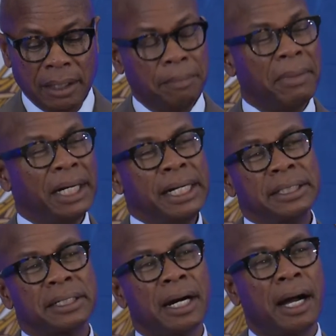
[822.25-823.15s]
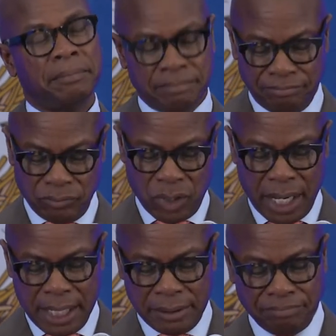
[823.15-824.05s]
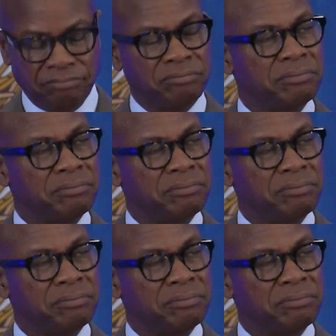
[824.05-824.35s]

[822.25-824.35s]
The money has come, right?